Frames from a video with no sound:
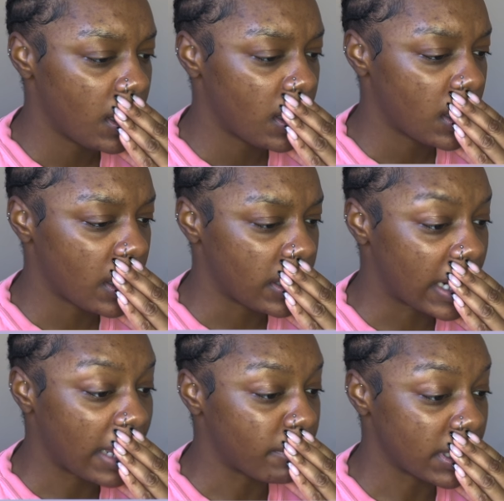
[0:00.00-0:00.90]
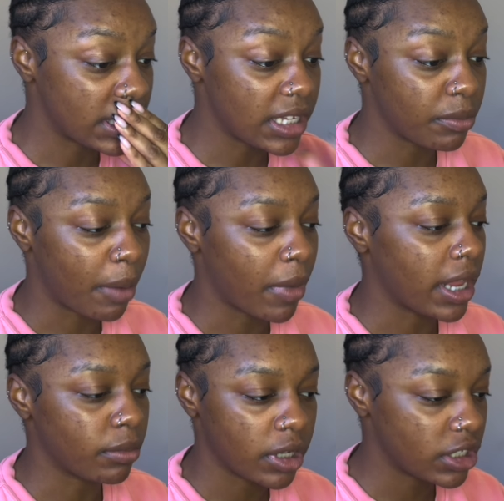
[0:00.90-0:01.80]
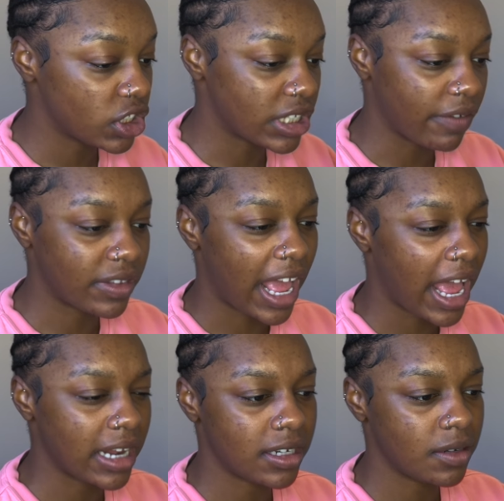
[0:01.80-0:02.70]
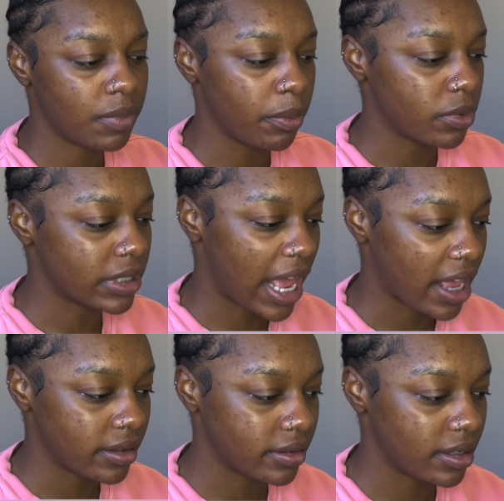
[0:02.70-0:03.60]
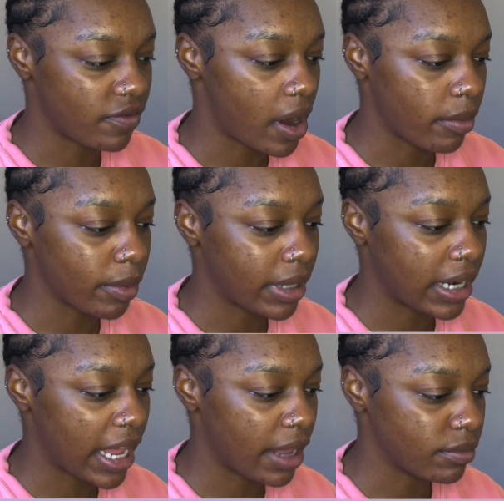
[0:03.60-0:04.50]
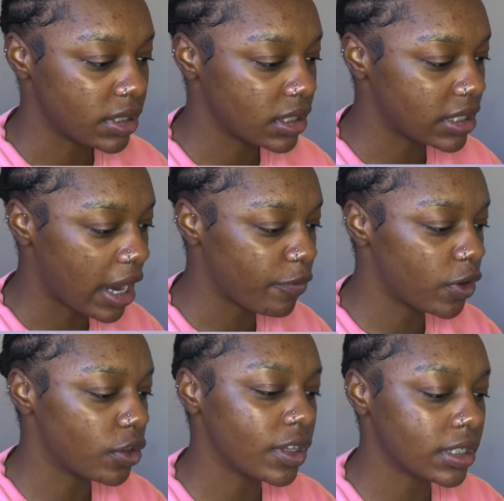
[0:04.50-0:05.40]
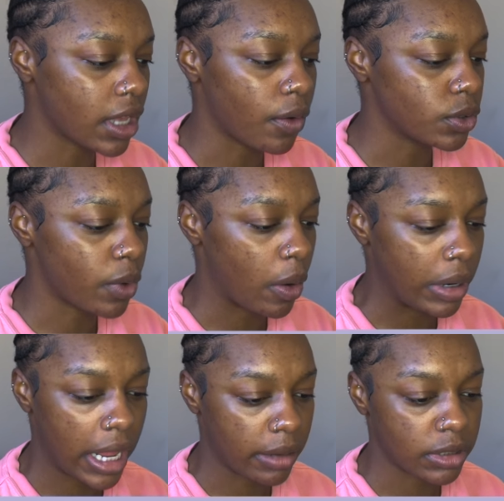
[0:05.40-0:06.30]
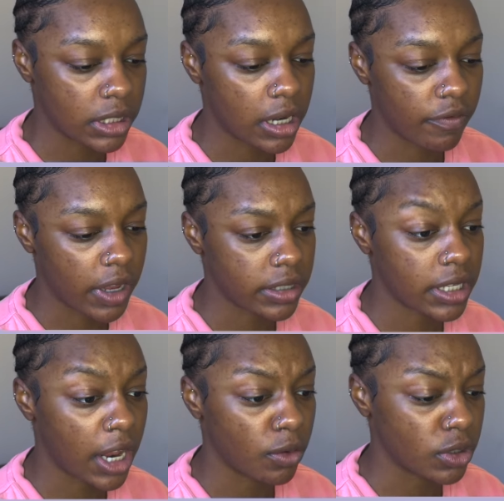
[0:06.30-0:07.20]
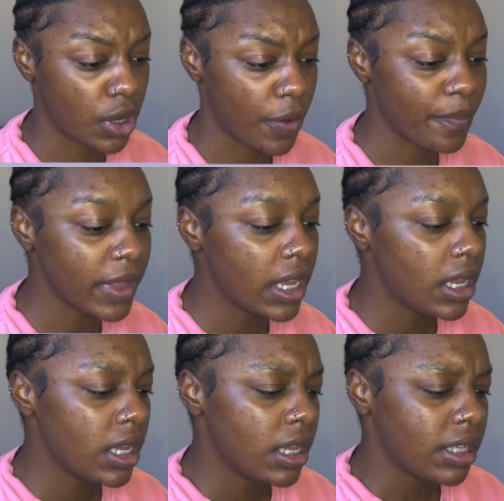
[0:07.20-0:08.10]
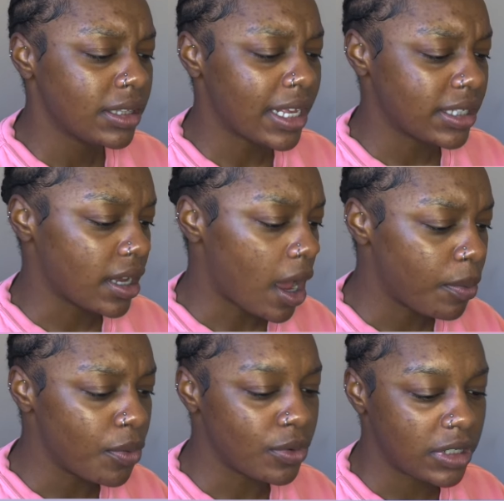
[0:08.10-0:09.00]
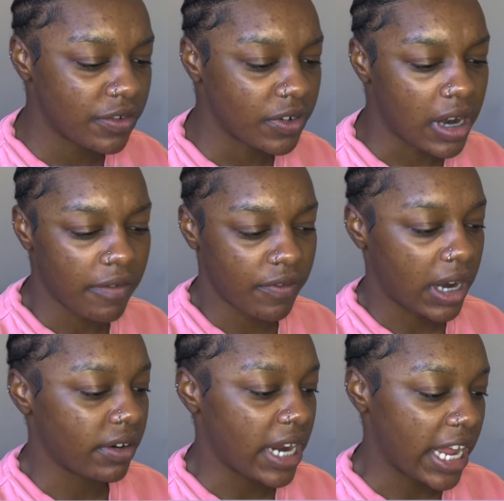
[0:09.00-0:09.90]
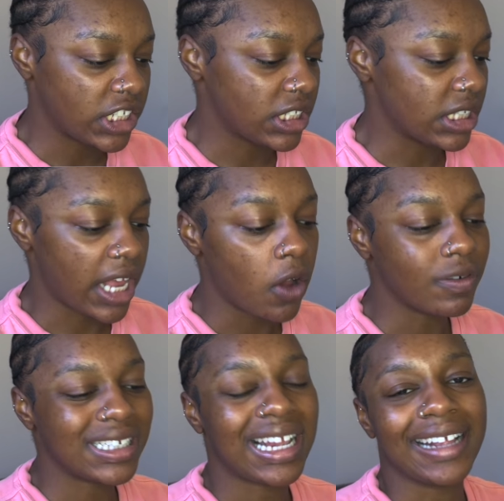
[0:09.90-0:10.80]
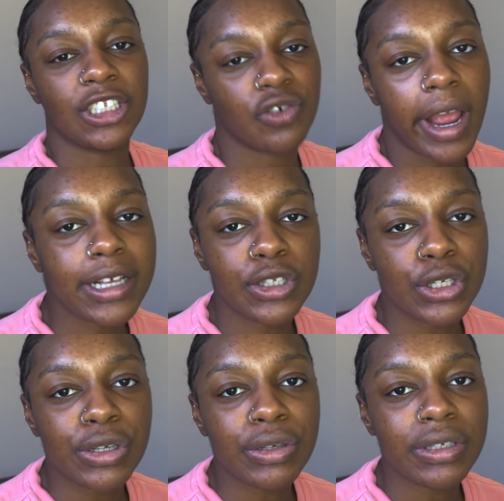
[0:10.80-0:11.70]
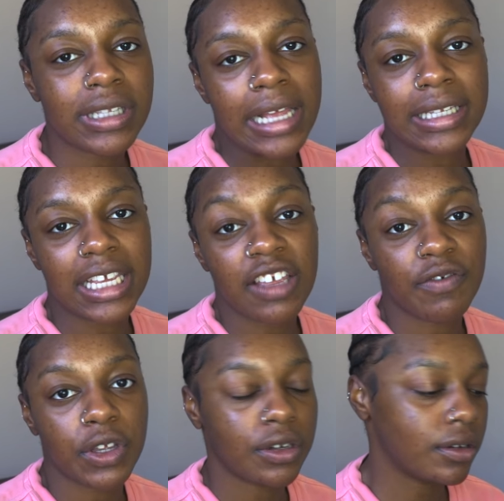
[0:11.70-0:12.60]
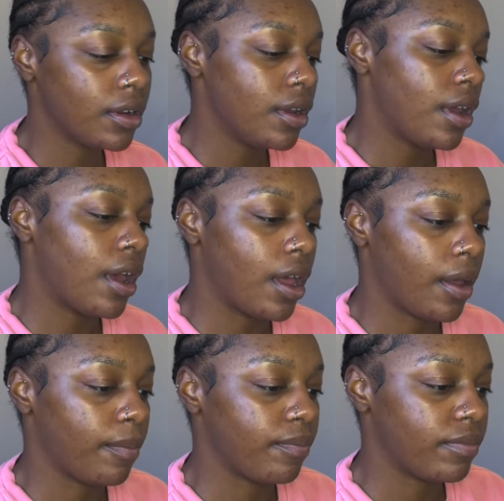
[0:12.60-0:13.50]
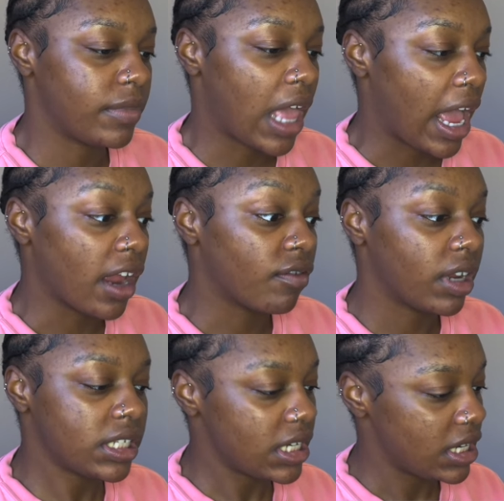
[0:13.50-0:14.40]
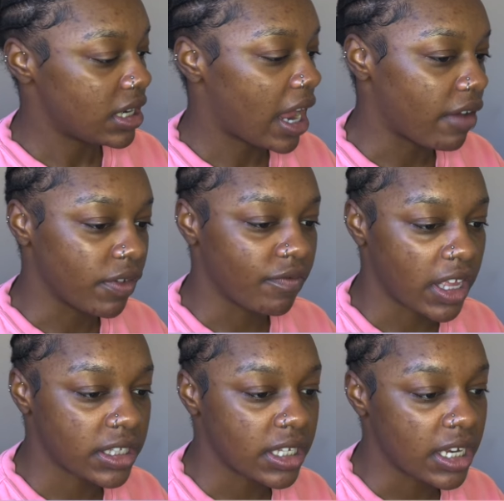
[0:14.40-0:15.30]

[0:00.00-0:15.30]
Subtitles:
Her name has slipped my mind. I'm gonna just have to add people's apps if I remember their names, because I follow this girl as well and I absolutely love her style. So there's a couple different like variations, like obviously like tracksuits, that's a given, that I already have invested